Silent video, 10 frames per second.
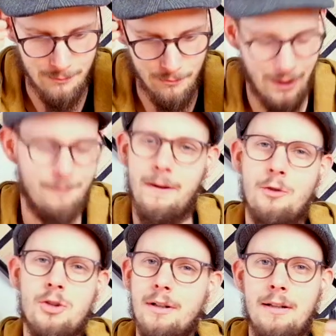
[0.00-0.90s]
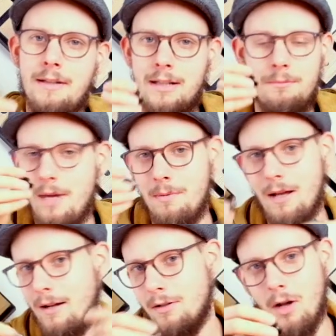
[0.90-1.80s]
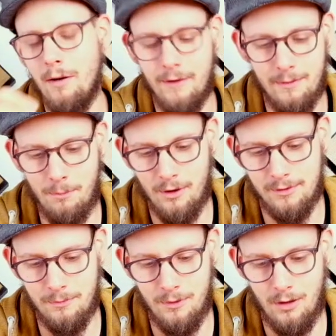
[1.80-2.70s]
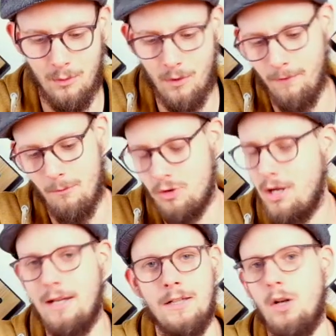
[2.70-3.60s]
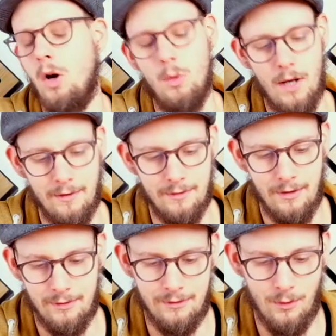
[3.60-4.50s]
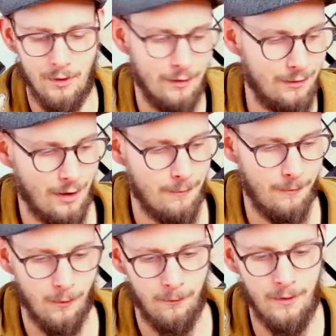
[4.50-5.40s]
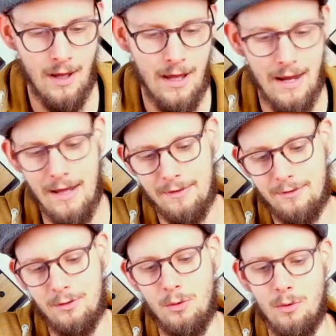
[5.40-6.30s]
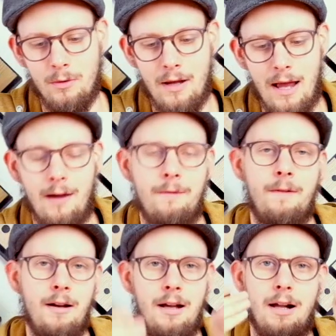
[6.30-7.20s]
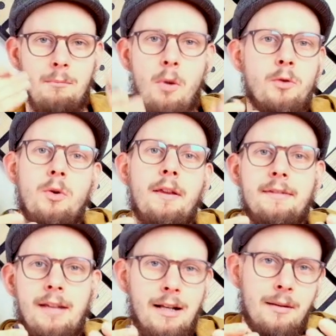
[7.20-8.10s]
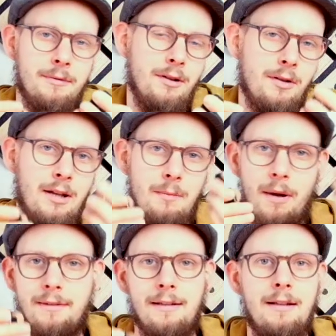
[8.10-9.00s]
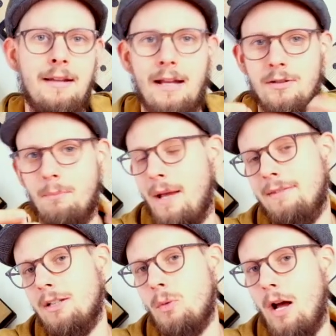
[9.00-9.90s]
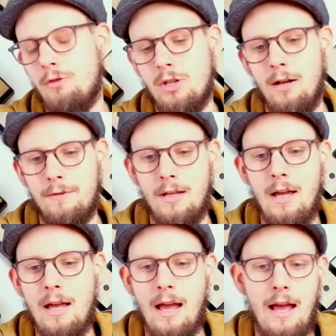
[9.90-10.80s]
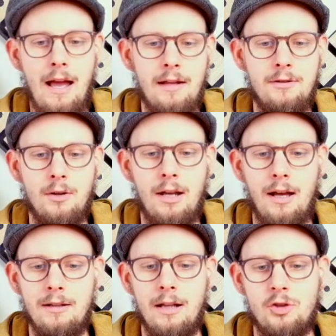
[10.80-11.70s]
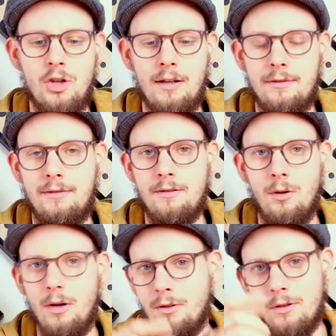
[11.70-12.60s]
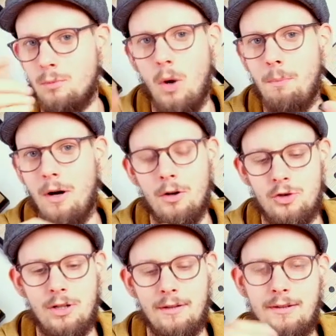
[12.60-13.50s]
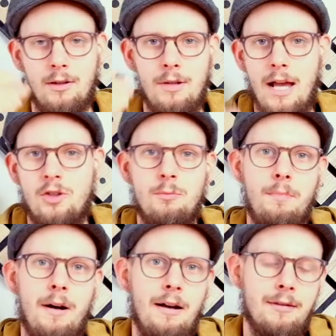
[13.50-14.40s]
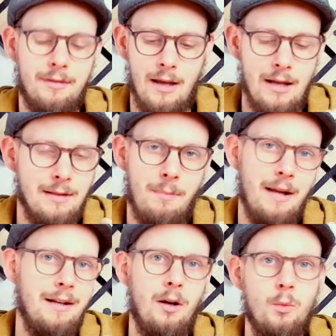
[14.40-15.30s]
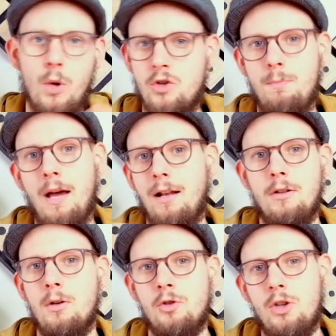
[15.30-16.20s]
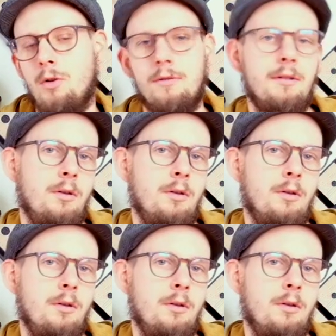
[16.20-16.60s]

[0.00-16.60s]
A future idea, maybe, I don't know if it's possible with machining tolerances, so on and so forth, is to have a modular setup. So you can basically get your basic DriveShaft, and you can adjust or you swap out just the connection bars depending on which pedal you're choosing.